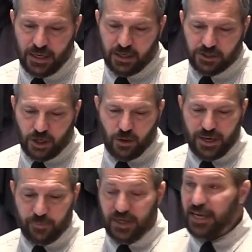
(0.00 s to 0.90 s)
So
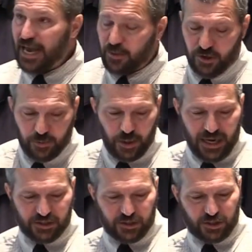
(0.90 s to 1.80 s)
it began with
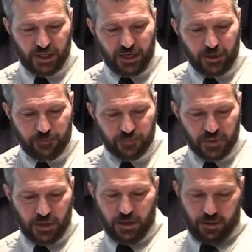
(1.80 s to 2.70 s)
apostasy
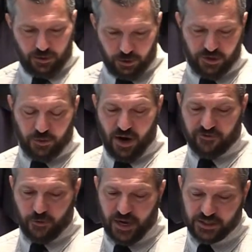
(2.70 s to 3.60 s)
during the
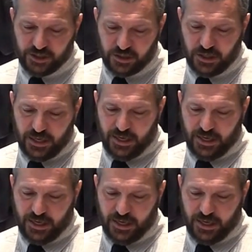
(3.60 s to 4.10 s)
Reformation.